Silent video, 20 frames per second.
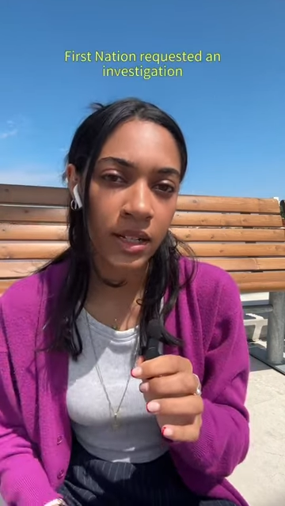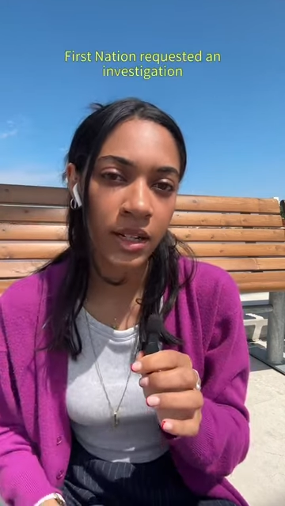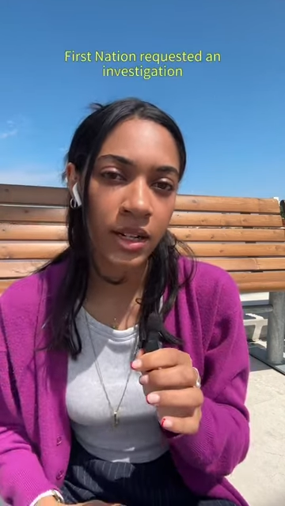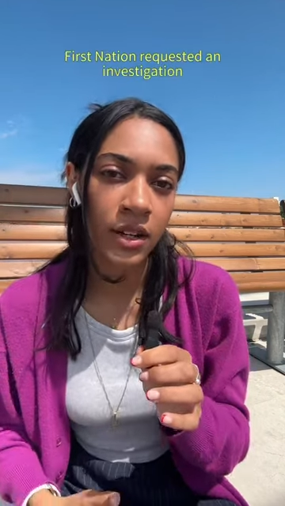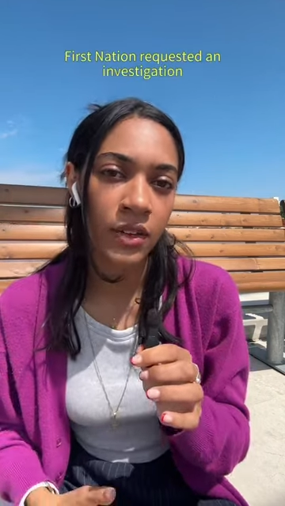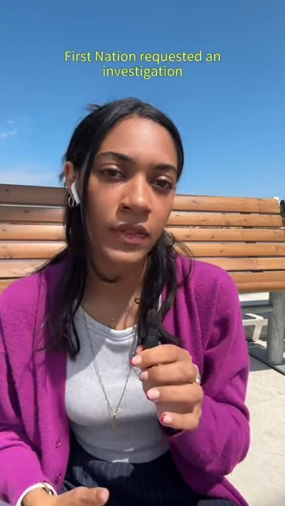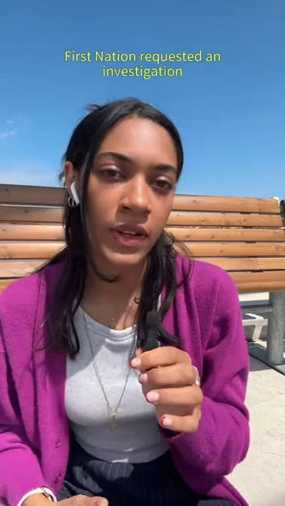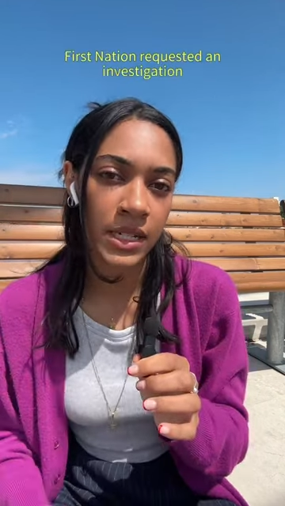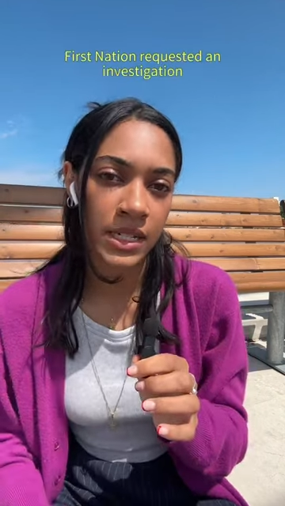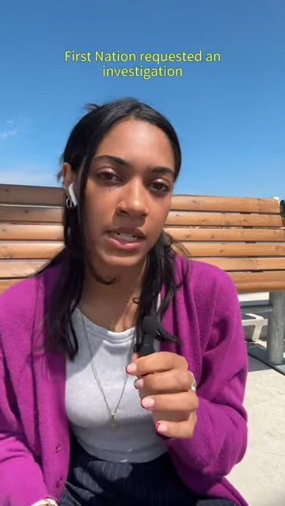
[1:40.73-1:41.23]
an
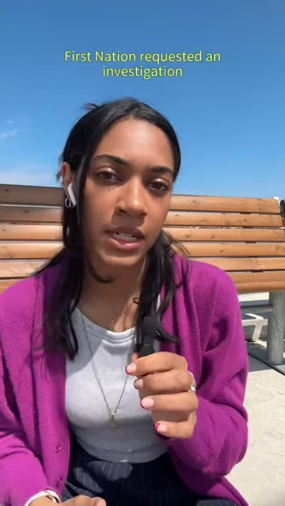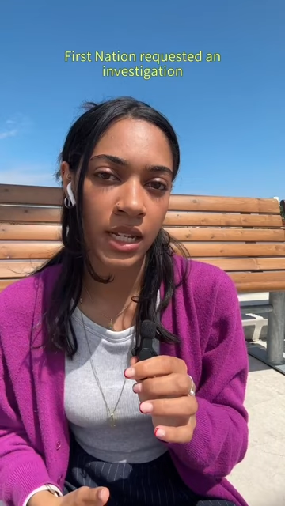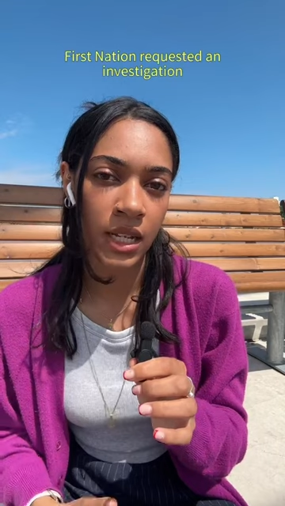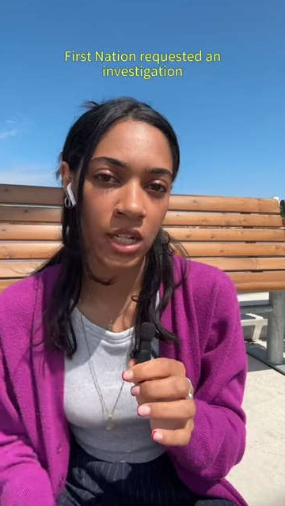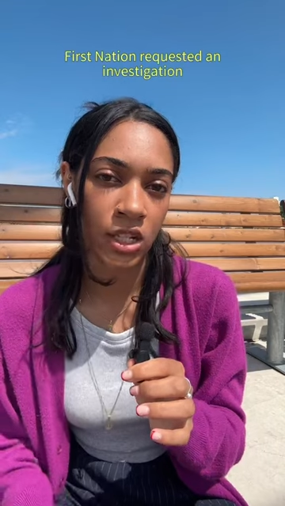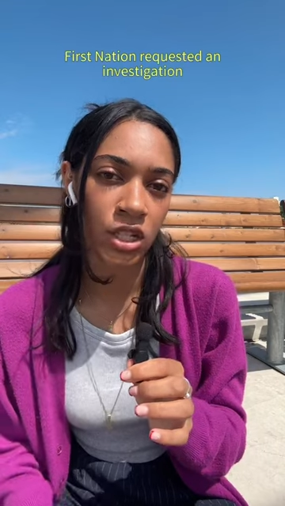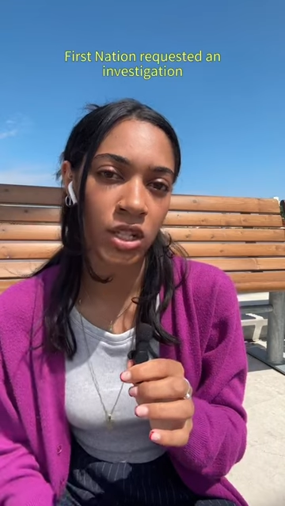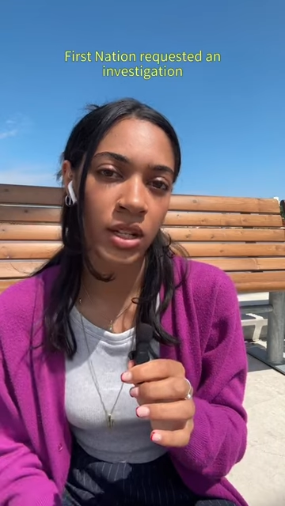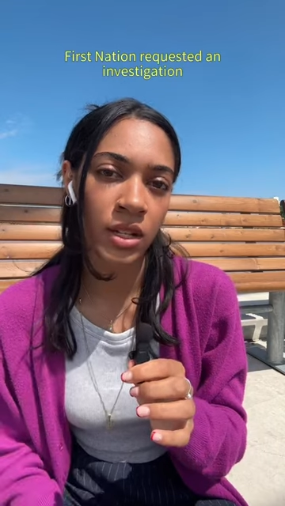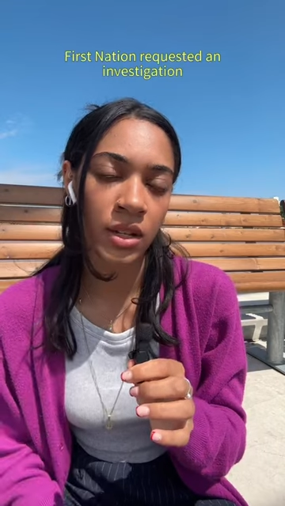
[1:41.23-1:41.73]

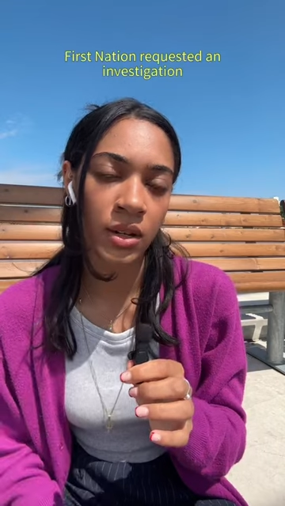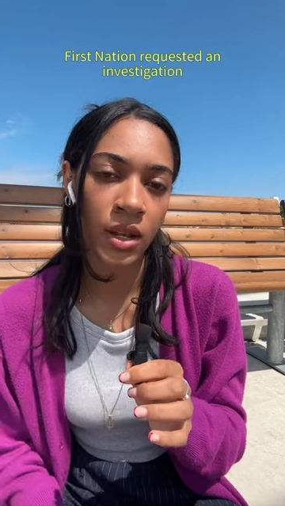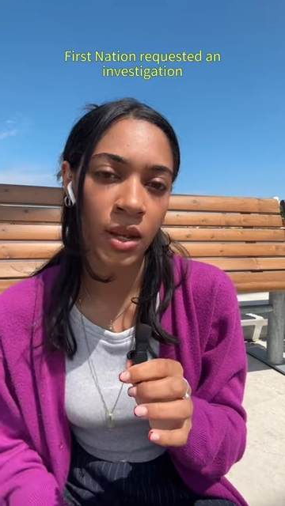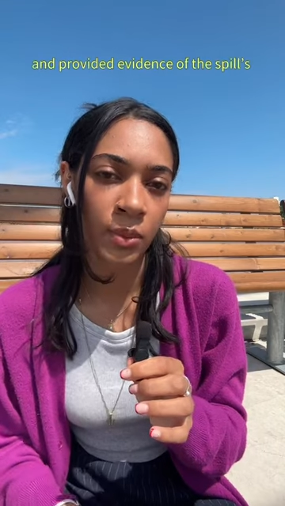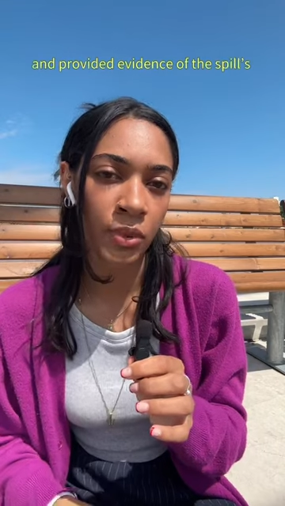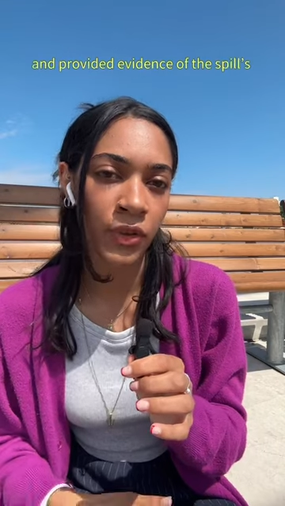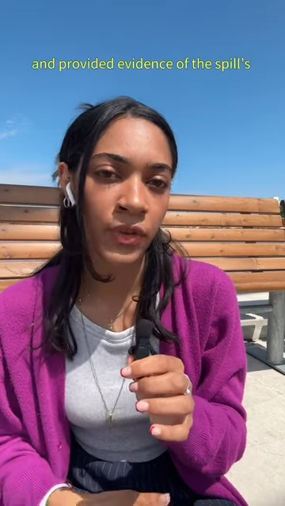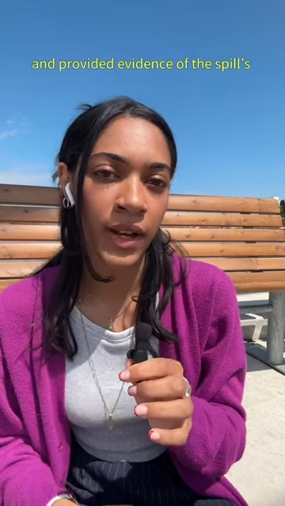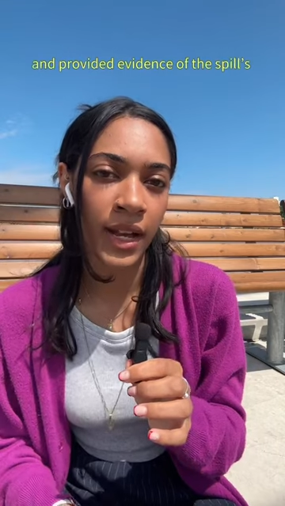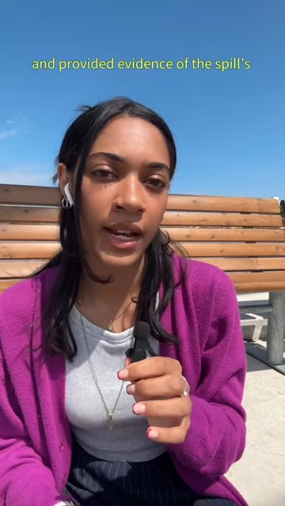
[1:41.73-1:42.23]
investigation and
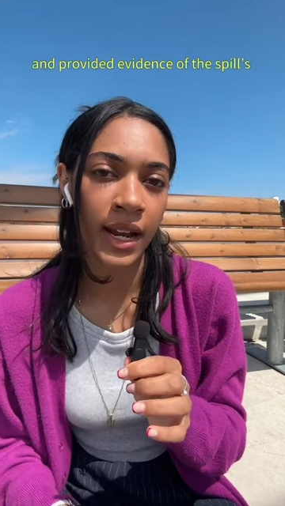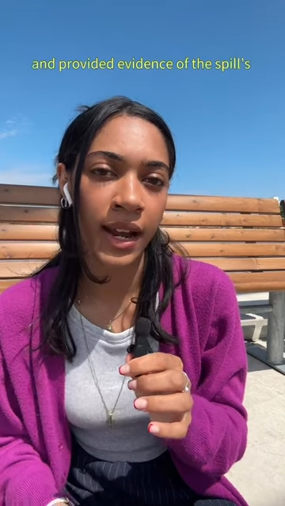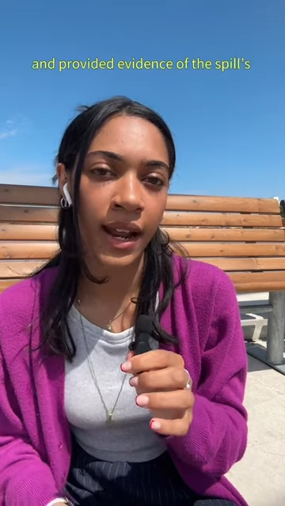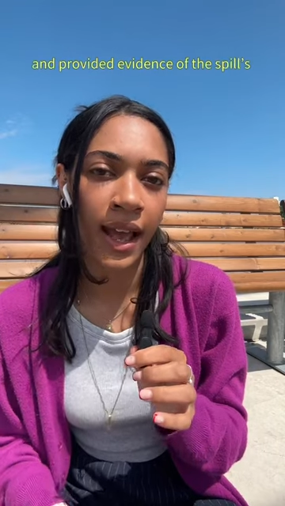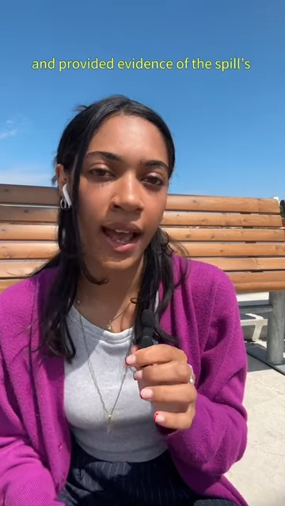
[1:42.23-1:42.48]
provided